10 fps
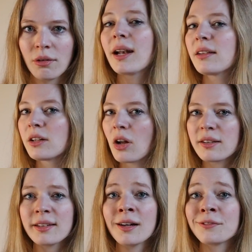That is
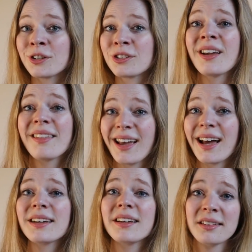not selfish,
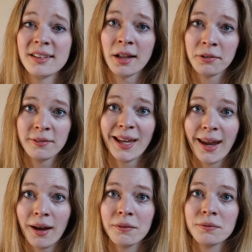that is self
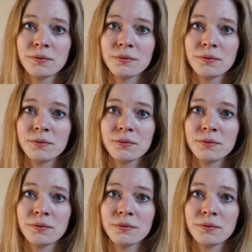care.